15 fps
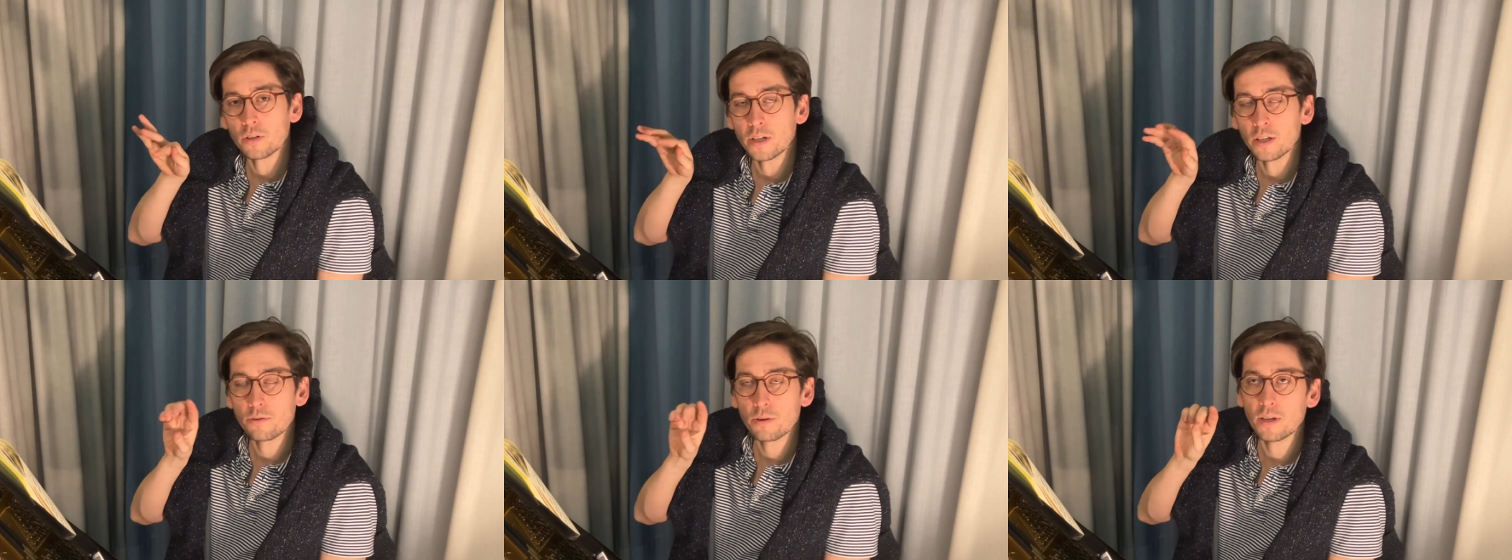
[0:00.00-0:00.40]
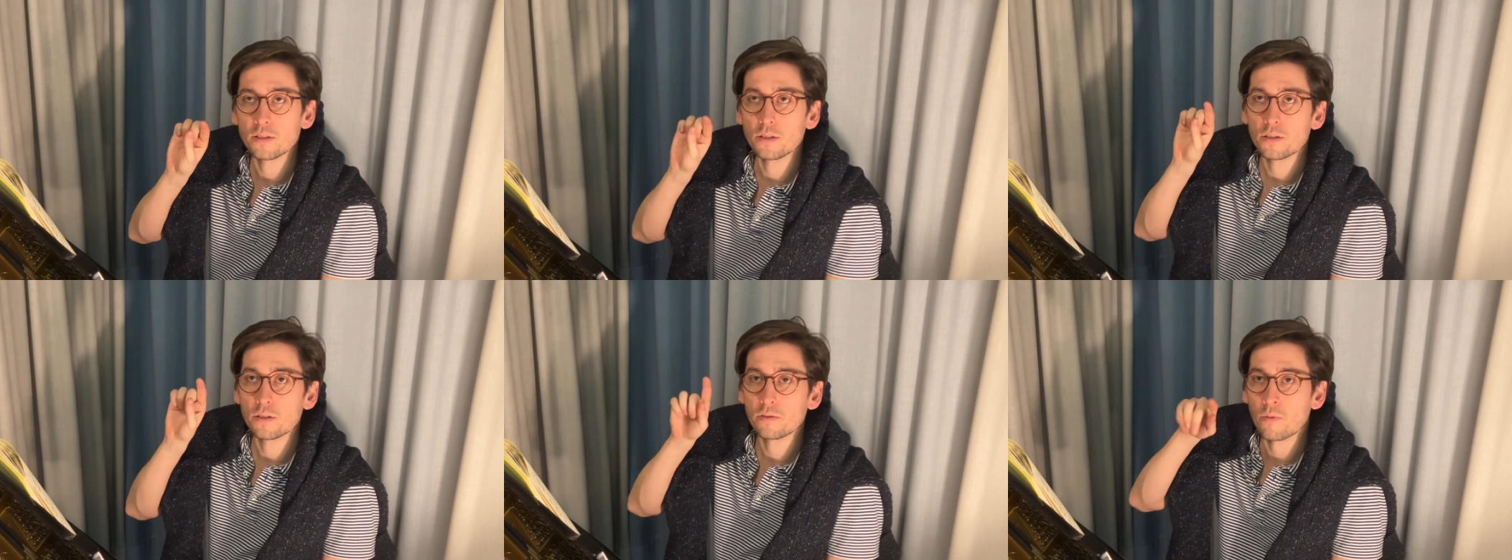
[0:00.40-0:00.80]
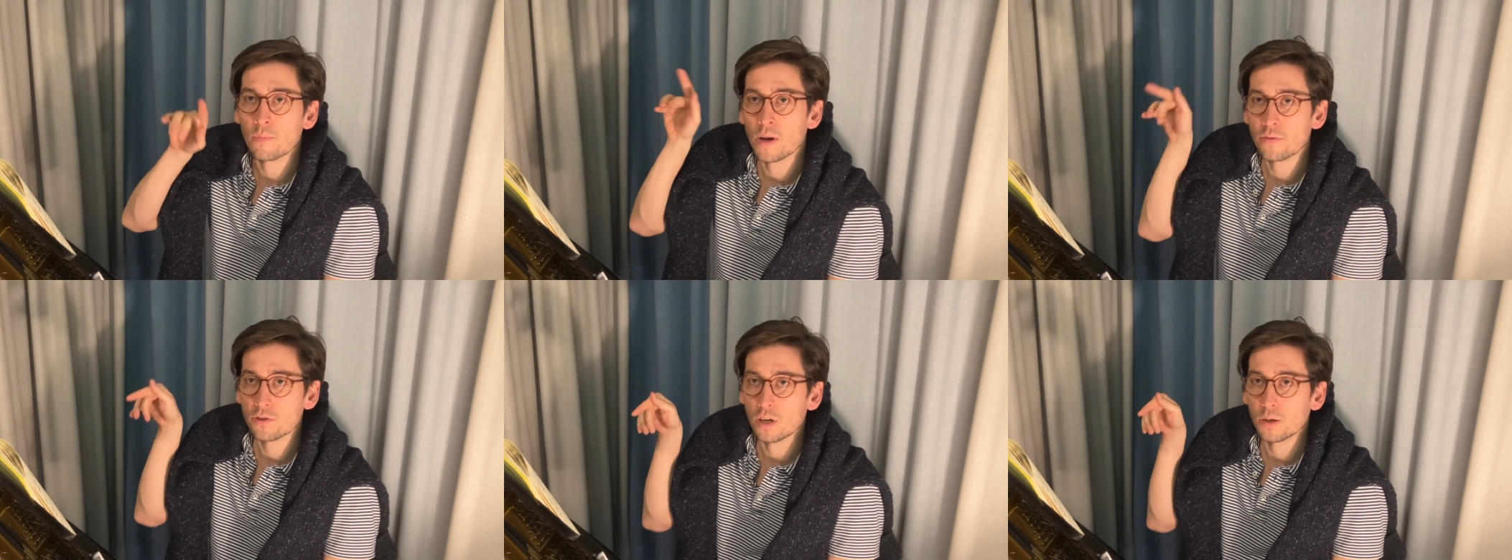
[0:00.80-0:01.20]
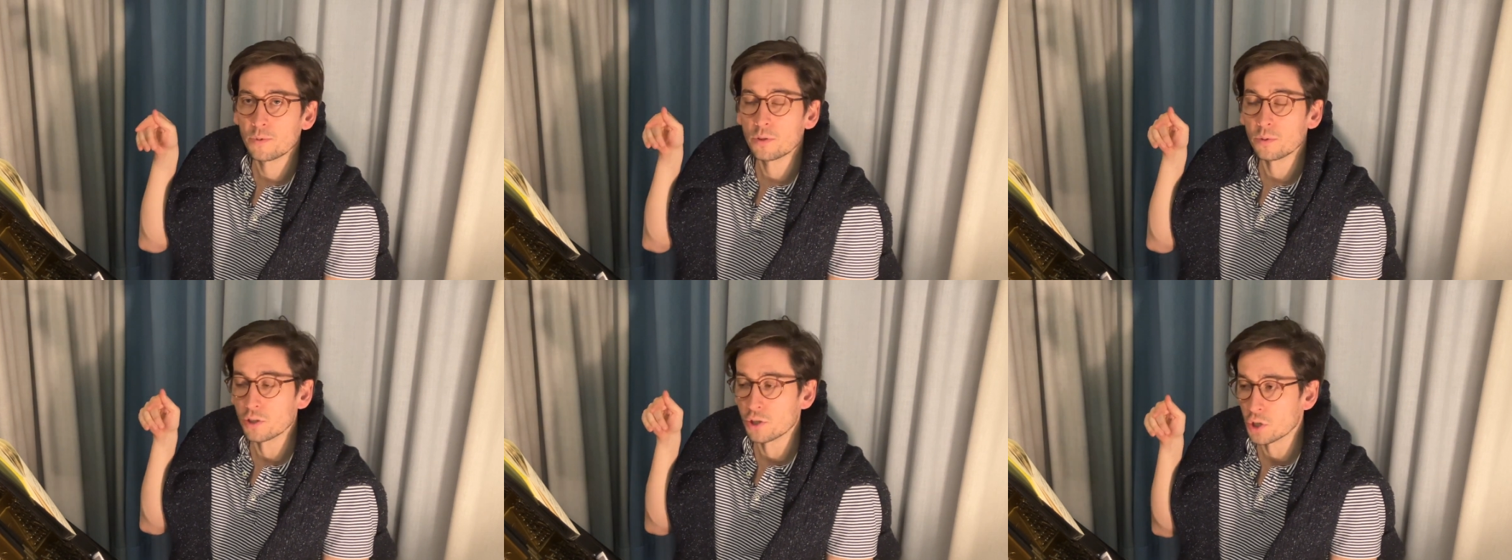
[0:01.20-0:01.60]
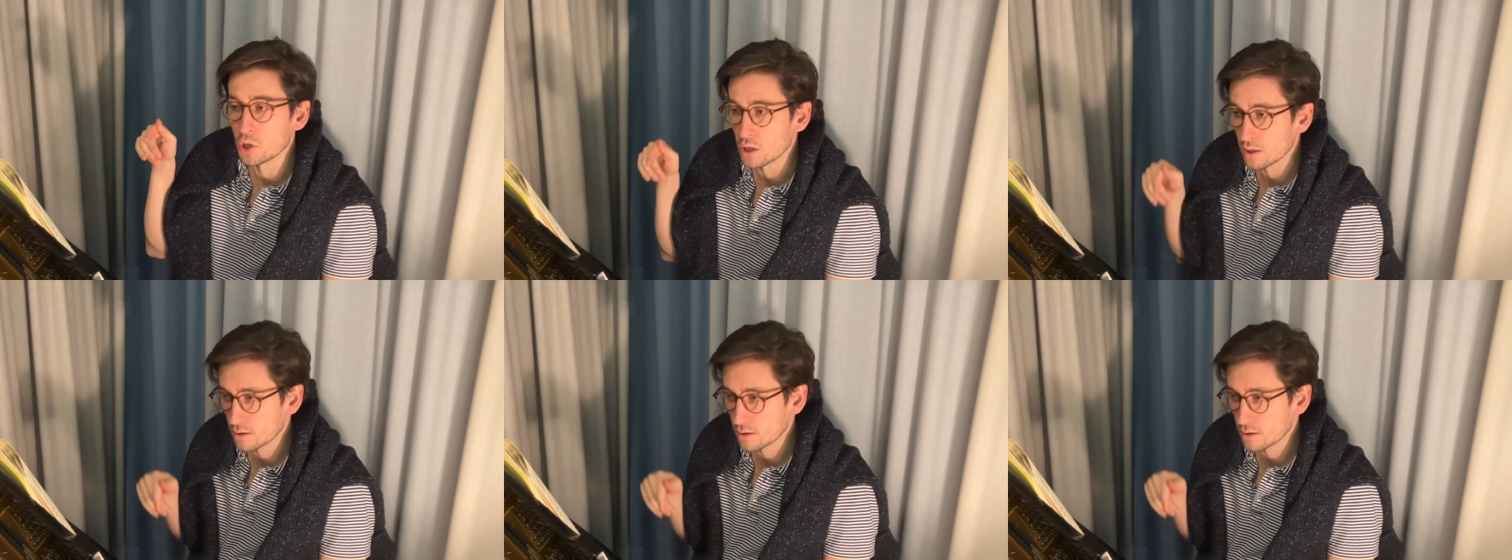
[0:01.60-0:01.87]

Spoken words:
it transitions from F sharp to a G.